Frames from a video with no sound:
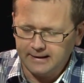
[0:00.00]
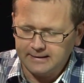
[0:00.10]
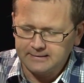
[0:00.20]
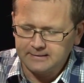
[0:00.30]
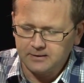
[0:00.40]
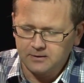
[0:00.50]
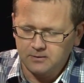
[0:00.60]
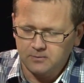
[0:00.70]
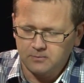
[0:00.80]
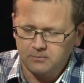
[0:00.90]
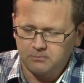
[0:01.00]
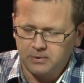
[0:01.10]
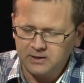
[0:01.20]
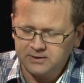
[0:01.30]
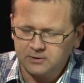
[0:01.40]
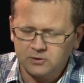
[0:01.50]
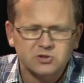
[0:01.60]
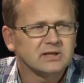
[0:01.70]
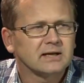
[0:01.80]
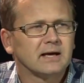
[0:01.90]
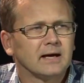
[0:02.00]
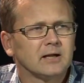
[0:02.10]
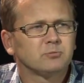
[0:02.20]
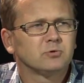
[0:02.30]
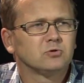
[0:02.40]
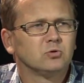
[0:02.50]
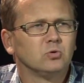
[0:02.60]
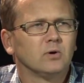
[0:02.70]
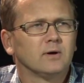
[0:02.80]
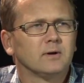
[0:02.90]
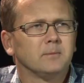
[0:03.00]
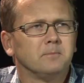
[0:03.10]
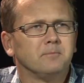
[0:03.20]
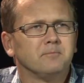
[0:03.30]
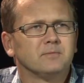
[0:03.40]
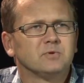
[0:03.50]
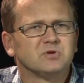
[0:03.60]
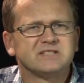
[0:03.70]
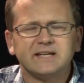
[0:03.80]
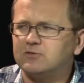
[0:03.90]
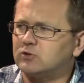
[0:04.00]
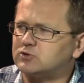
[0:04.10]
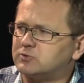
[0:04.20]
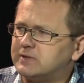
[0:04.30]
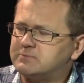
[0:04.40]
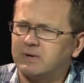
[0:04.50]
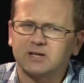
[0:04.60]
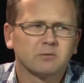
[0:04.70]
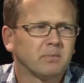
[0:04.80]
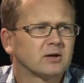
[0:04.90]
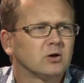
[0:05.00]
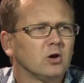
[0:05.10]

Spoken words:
and biotechnology can help to save those trees by